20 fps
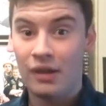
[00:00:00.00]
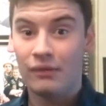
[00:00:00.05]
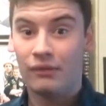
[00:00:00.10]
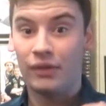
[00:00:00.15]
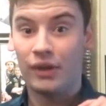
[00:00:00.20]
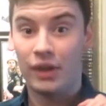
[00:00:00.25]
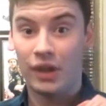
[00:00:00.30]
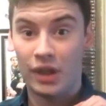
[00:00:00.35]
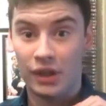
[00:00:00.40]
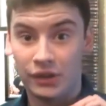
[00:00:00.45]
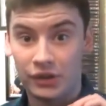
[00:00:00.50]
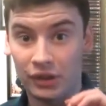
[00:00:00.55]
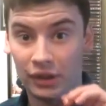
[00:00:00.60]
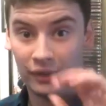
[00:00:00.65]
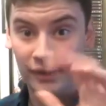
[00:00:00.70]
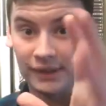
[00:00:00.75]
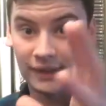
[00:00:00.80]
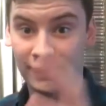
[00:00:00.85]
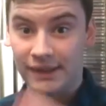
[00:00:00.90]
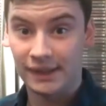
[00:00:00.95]
than us
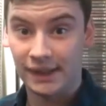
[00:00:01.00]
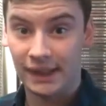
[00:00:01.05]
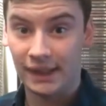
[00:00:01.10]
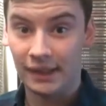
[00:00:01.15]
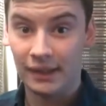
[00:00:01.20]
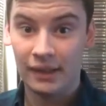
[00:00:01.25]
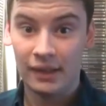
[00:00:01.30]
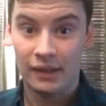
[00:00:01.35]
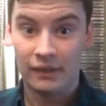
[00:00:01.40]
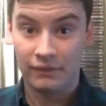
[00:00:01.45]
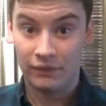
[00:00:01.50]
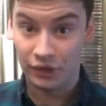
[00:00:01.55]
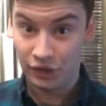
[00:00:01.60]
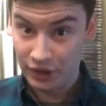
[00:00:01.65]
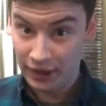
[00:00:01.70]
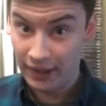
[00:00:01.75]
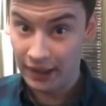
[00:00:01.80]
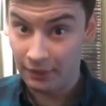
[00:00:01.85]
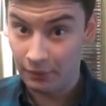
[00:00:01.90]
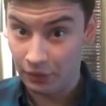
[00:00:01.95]
going to see the
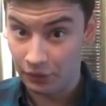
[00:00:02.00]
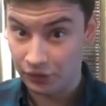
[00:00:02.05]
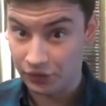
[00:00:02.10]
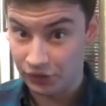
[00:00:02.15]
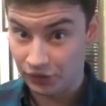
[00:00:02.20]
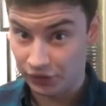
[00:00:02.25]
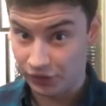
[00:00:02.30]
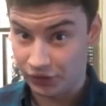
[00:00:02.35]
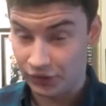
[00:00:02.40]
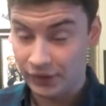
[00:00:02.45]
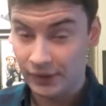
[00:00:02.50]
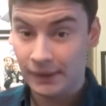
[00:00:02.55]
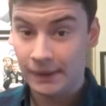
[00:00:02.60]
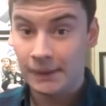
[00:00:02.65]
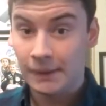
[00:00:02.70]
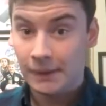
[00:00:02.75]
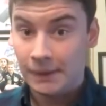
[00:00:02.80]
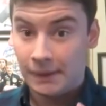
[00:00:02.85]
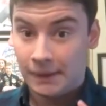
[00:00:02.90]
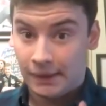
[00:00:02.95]
jelly monsters
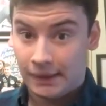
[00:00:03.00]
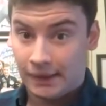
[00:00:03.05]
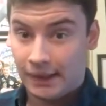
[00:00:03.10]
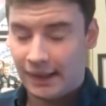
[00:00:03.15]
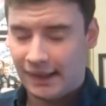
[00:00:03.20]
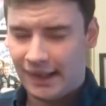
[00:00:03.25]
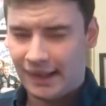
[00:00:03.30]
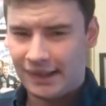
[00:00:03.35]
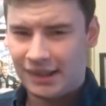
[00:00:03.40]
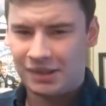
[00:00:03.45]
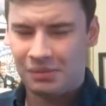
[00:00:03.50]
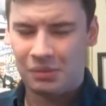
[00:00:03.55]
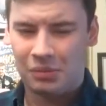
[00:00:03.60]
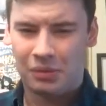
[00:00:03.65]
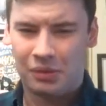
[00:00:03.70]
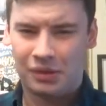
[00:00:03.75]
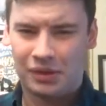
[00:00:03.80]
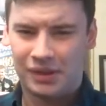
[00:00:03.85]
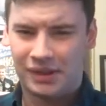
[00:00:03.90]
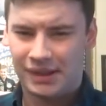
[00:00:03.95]
yeah, that needs to be
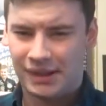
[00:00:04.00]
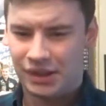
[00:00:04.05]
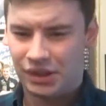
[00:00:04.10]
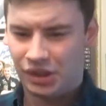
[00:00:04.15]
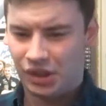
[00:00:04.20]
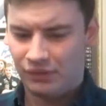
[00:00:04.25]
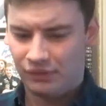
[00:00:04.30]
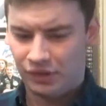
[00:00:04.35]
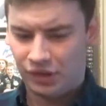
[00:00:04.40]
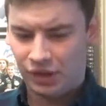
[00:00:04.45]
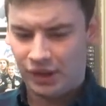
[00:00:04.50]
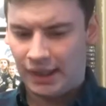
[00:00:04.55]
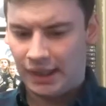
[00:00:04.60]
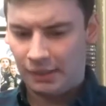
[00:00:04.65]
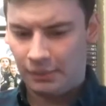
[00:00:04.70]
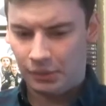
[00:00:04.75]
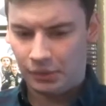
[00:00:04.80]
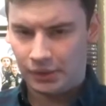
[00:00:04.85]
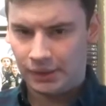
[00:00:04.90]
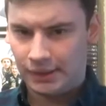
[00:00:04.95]
put on a t-shirt for Jelly
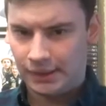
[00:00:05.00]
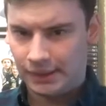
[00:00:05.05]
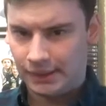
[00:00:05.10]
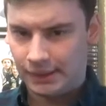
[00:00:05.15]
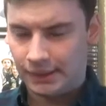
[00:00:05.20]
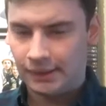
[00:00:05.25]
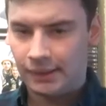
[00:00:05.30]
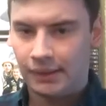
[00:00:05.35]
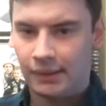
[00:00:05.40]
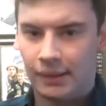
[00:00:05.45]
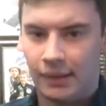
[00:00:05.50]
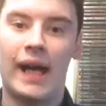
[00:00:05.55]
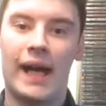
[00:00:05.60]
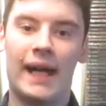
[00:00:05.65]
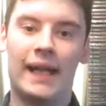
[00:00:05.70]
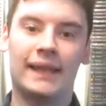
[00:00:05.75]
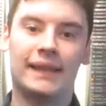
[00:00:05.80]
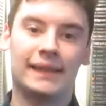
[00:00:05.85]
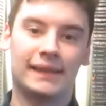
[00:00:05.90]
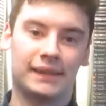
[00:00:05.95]
Monsters.
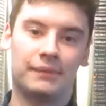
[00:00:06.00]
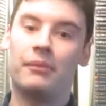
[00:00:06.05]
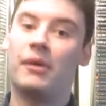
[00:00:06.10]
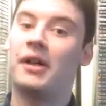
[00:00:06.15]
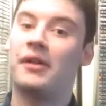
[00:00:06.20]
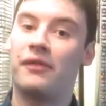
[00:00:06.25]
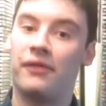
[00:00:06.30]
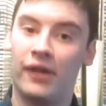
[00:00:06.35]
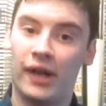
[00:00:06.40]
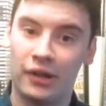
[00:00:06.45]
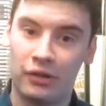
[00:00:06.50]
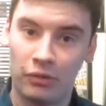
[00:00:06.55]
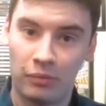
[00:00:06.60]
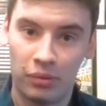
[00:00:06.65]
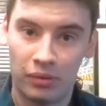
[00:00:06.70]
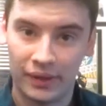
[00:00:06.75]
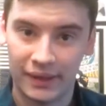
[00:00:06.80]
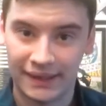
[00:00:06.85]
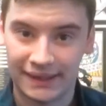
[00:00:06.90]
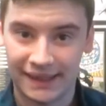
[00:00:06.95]
And my final
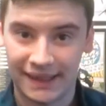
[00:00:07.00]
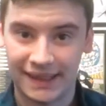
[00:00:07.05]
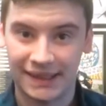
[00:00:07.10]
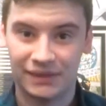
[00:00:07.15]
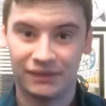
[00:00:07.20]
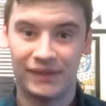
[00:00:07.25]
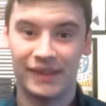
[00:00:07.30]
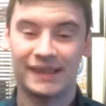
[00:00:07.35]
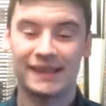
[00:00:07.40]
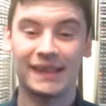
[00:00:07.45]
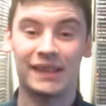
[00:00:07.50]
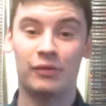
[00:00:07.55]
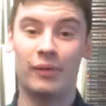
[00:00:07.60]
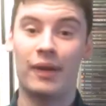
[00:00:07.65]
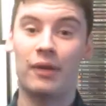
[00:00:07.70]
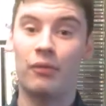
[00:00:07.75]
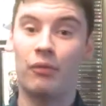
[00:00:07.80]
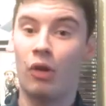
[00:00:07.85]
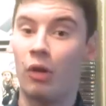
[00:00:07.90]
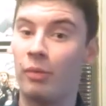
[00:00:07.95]
point is this is
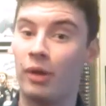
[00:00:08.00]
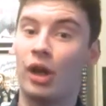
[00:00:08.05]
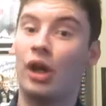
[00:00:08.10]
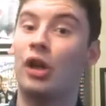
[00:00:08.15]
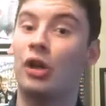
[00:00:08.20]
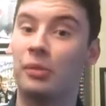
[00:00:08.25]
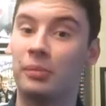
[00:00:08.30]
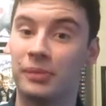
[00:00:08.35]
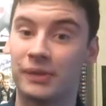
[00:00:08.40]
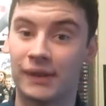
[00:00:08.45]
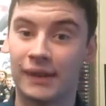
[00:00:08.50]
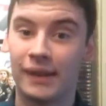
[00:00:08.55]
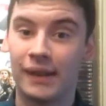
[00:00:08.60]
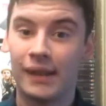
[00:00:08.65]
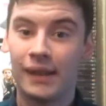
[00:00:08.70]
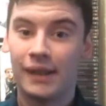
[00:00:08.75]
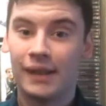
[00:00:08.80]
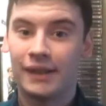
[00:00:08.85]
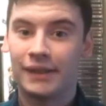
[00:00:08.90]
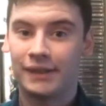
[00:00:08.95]
when Robert Holmes
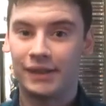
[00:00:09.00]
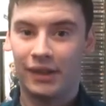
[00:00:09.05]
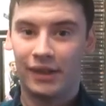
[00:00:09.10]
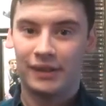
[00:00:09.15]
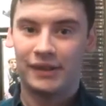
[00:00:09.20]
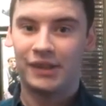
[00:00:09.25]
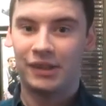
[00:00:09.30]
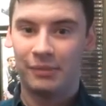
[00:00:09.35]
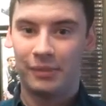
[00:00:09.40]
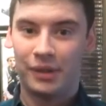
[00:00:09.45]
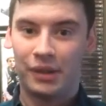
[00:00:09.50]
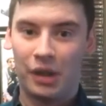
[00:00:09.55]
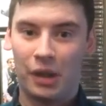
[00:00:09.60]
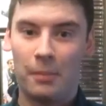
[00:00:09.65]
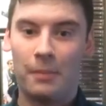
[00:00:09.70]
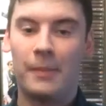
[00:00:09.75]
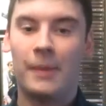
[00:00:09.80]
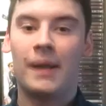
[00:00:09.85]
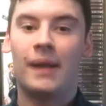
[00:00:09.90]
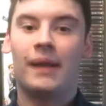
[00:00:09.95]
started to
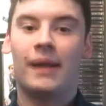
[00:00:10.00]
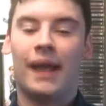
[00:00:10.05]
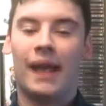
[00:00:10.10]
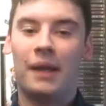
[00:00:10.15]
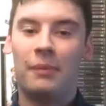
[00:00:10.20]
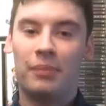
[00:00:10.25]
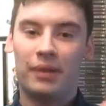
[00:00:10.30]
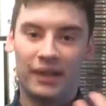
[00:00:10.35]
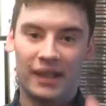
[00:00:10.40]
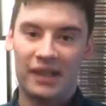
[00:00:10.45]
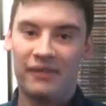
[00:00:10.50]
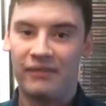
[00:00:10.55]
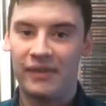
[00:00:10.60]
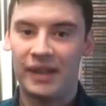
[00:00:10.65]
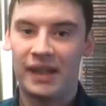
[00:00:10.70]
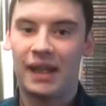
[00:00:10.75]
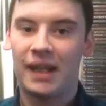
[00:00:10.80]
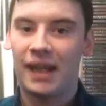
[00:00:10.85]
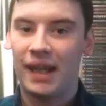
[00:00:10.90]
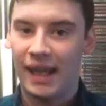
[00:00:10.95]
become a
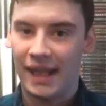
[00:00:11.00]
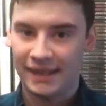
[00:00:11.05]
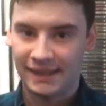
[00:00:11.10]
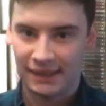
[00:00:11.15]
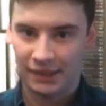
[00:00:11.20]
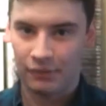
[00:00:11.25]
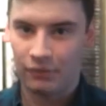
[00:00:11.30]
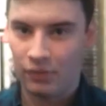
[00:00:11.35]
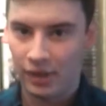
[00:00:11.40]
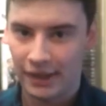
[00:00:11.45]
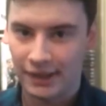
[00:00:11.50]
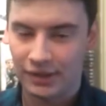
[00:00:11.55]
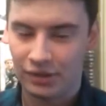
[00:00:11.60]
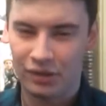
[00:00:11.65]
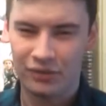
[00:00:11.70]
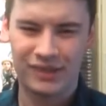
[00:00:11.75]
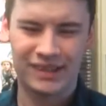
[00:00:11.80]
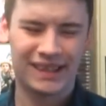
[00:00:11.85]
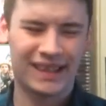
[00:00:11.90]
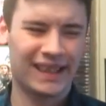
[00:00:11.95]
prolific classic
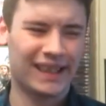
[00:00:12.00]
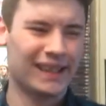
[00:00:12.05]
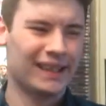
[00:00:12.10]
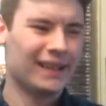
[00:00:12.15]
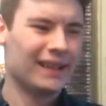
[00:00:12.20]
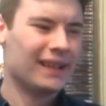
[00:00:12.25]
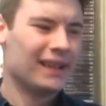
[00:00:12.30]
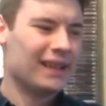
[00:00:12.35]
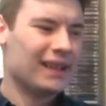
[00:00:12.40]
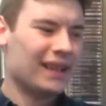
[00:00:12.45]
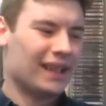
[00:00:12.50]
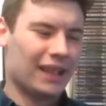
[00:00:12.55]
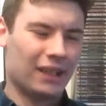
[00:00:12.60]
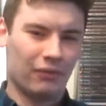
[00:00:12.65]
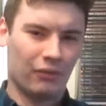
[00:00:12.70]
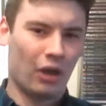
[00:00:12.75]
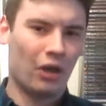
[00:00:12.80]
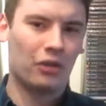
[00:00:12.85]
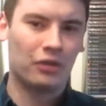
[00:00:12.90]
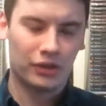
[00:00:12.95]
writer. Obviously,
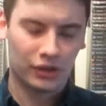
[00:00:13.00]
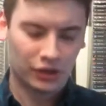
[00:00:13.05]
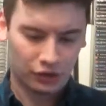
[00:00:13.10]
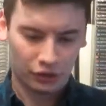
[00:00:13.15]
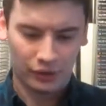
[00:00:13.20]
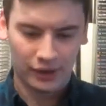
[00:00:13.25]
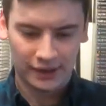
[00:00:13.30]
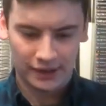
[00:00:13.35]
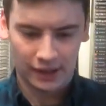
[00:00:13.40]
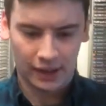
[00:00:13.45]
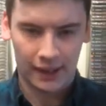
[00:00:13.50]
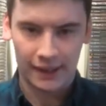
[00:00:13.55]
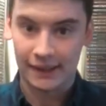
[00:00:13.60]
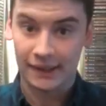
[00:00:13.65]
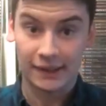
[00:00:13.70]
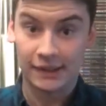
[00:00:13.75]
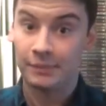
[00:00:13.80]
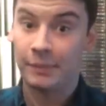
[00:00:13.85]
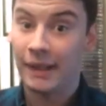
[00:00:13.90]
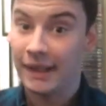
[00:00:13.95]
he wrote stories like
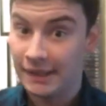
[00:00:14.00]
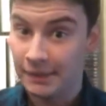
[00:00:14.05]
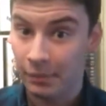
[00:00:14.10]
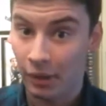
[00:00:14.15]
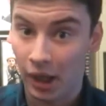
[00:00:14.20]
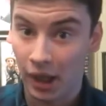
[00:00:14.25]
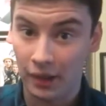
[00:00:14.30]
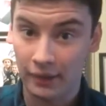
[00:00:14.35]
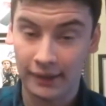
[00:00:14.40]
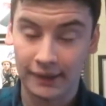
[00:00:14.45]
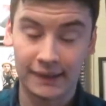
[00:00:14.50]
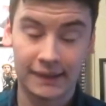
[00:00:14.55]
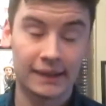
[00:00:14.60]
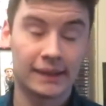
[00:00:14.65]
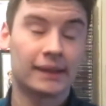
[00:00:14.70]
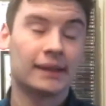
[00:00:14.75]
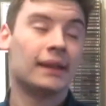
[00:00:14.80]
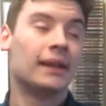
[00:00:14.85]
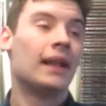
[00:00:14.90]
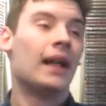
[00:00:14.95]
The Space Pirates